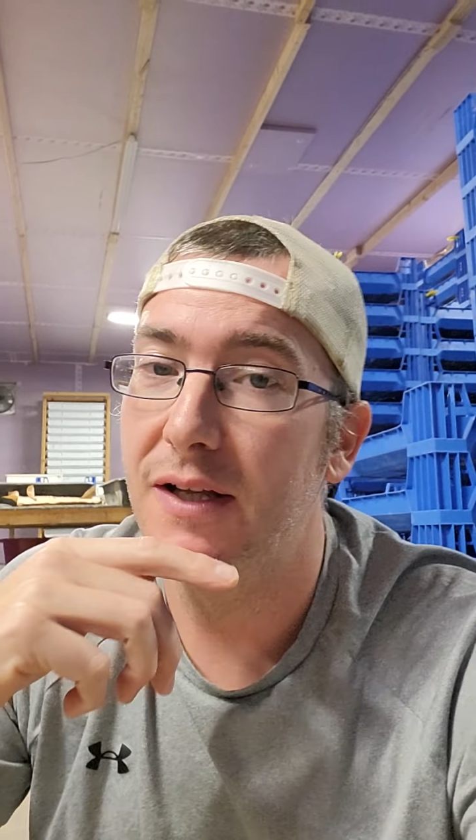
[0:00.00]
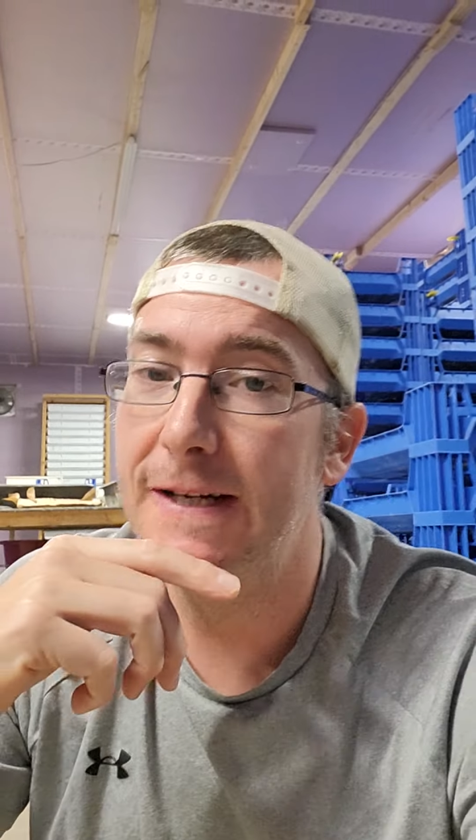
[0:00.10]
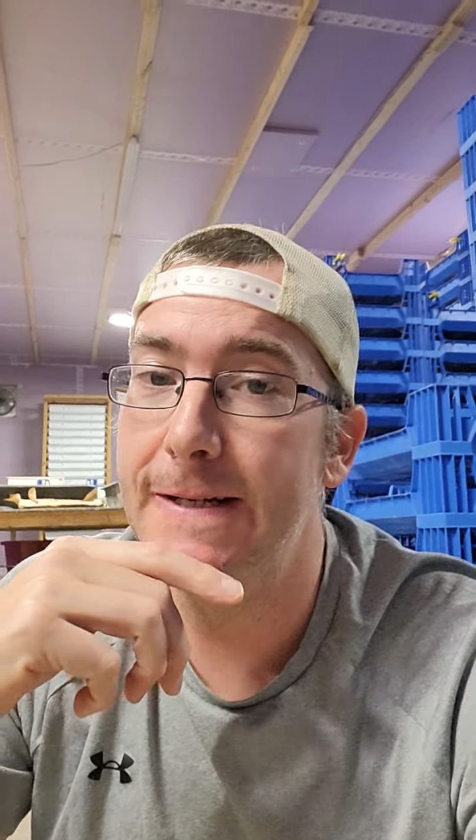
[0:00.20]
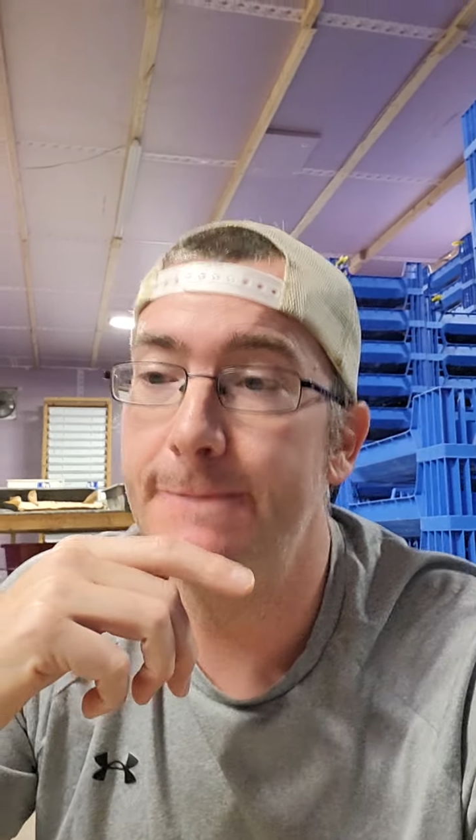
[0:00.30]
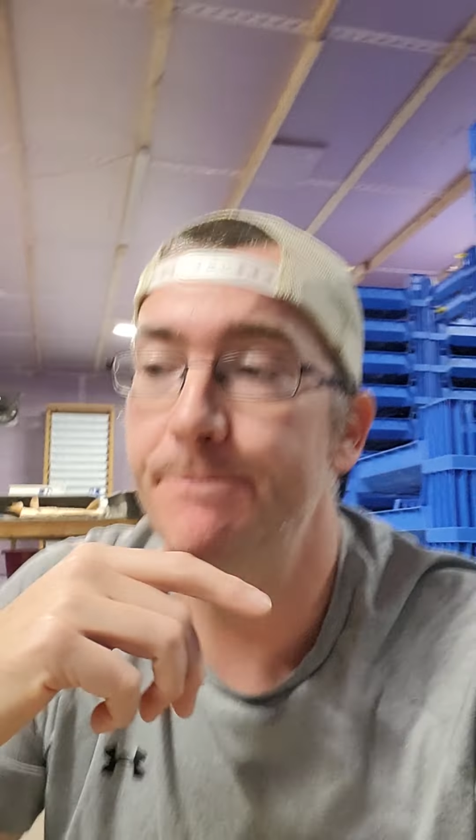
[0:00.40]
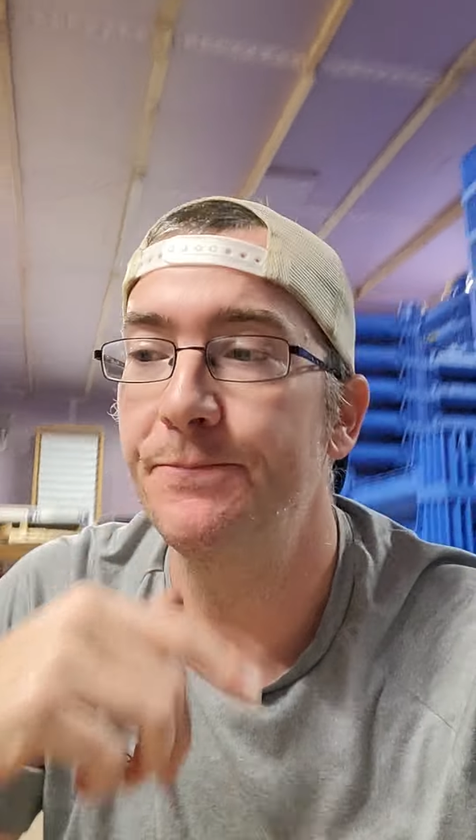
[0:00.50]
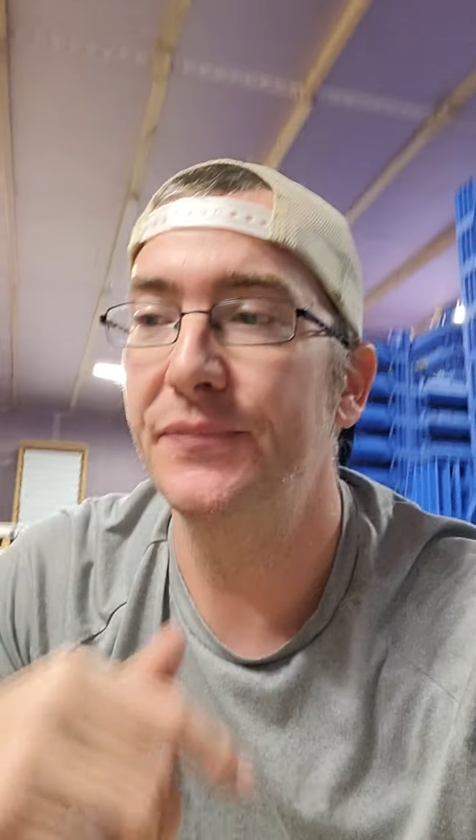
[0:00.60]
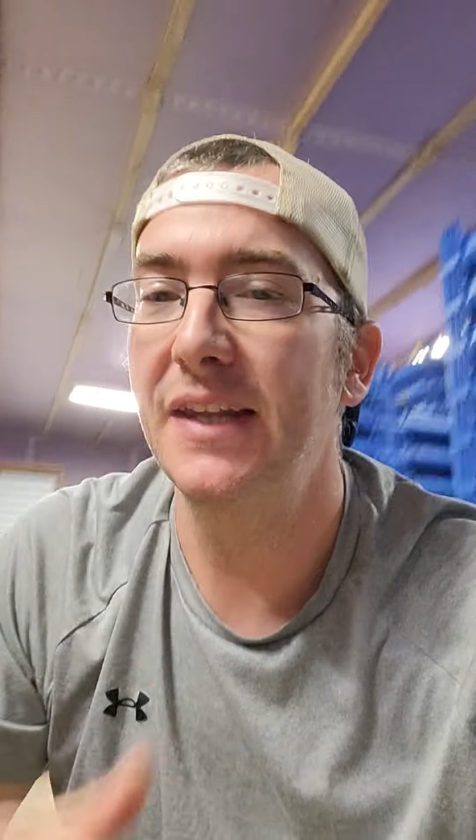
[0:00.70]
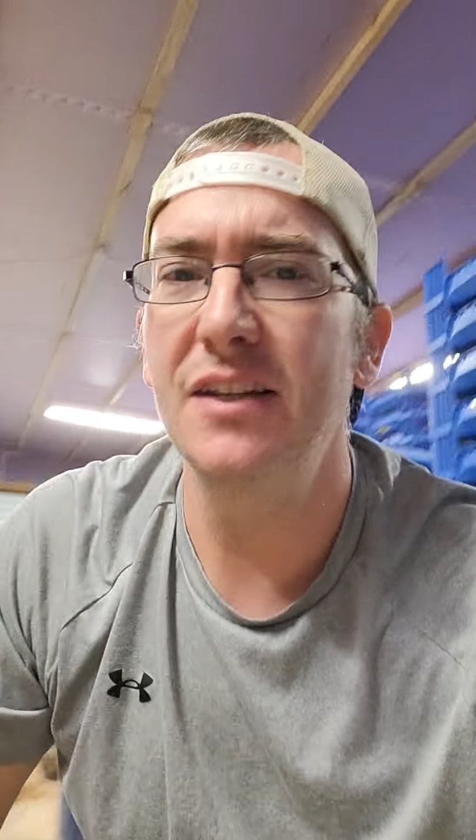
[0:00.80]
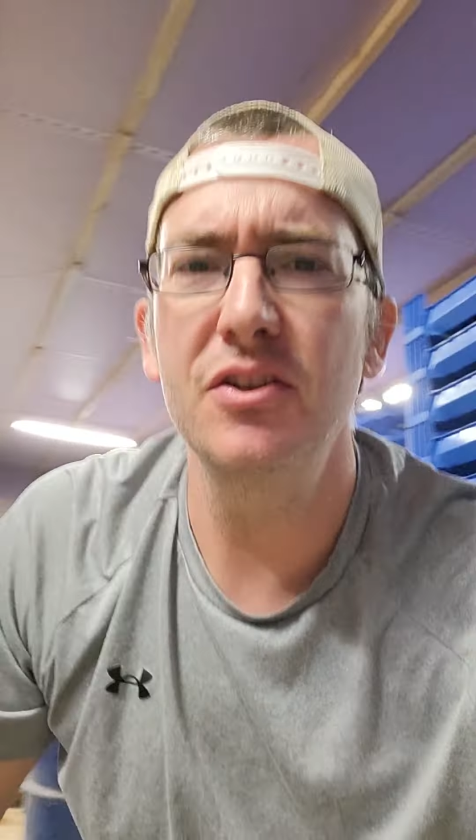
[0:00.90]
And
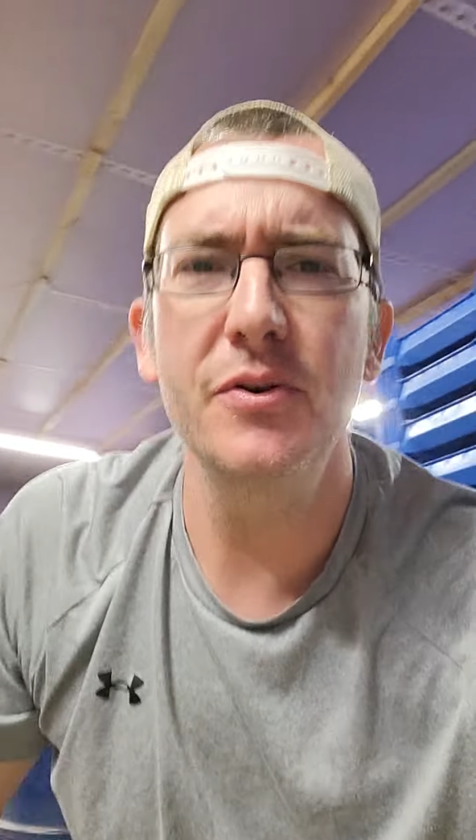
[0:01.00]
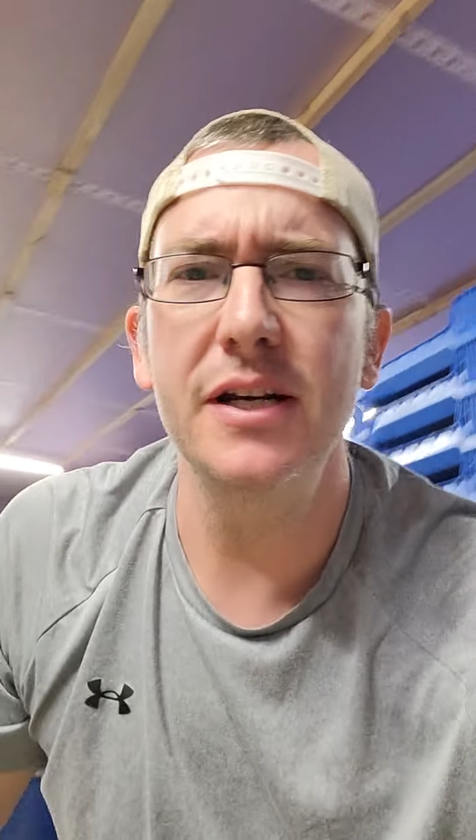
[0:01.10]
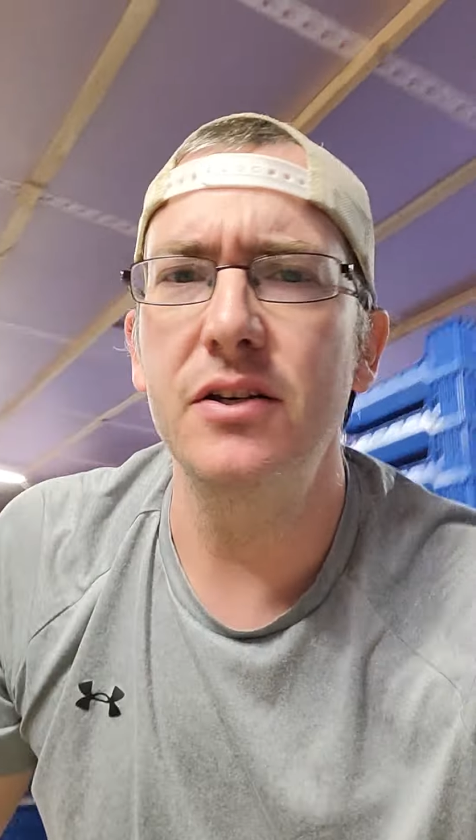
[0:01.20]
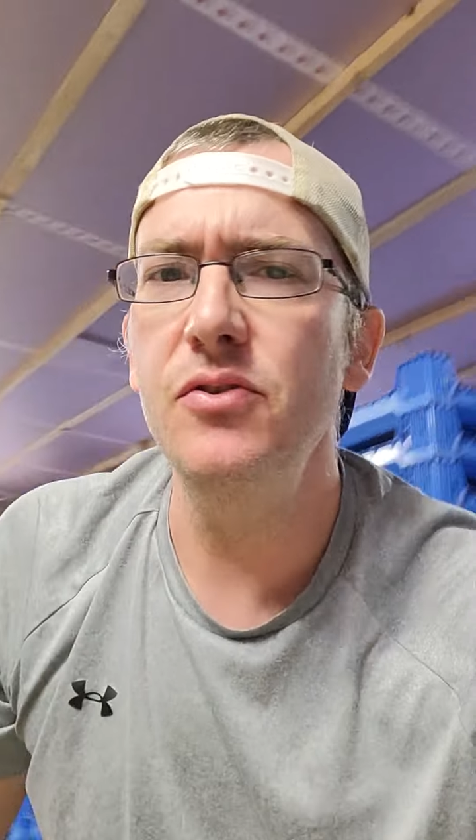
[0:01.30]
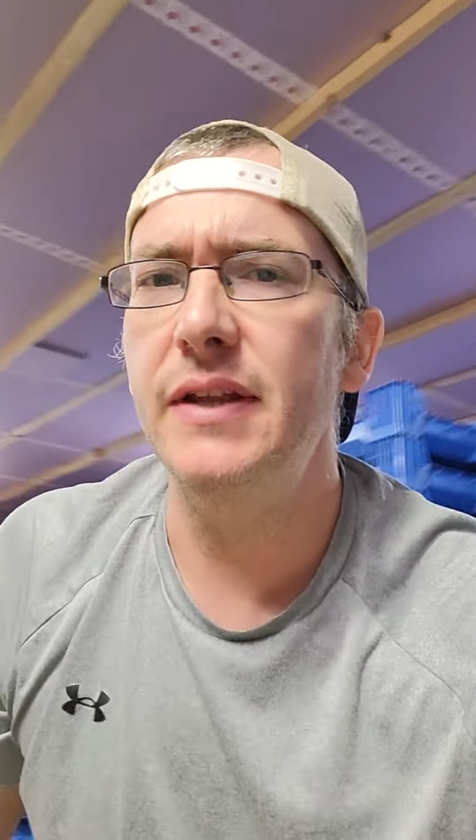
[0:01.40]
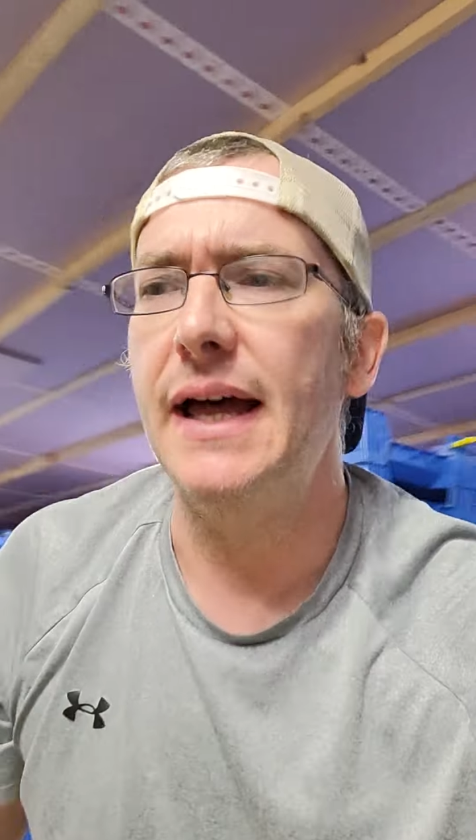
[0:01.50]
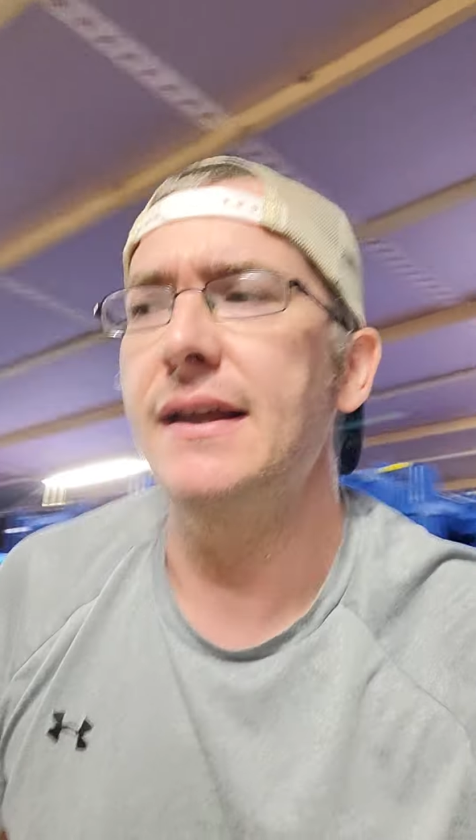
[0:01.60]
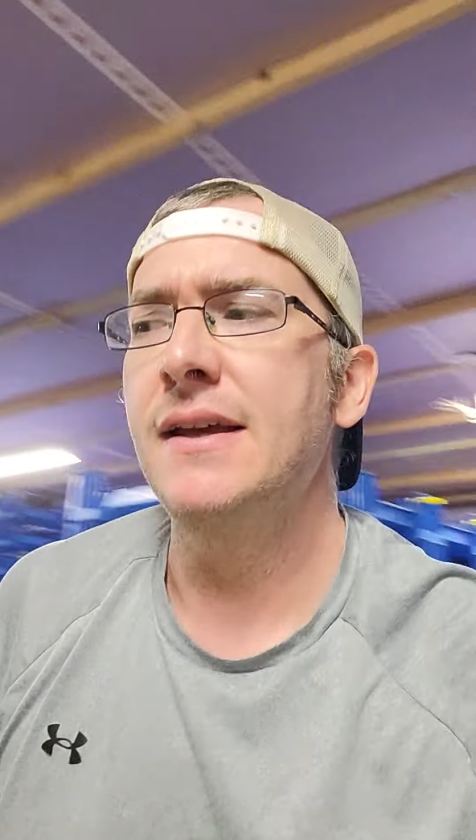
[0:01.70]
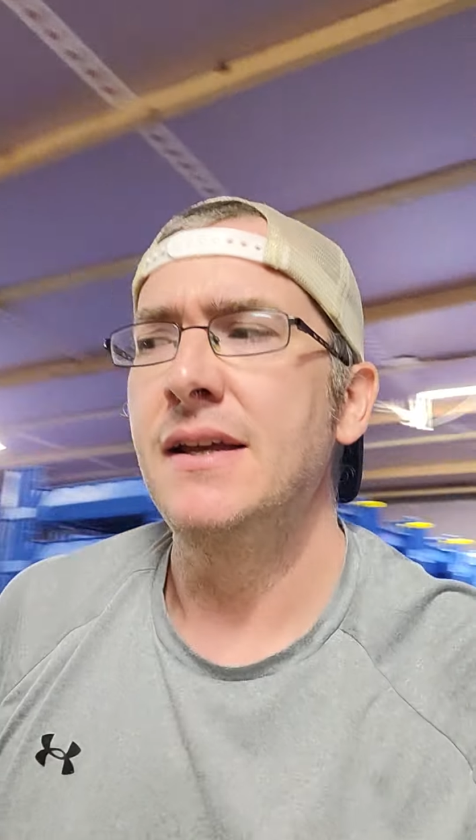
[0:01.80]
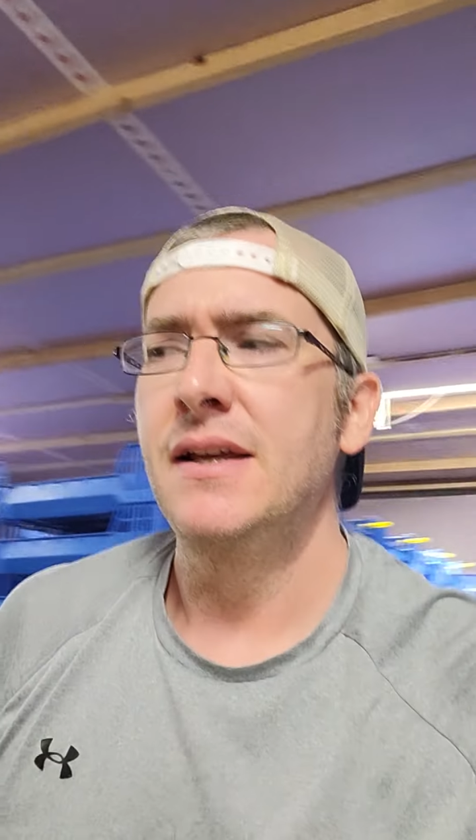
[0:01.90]
the only way to do that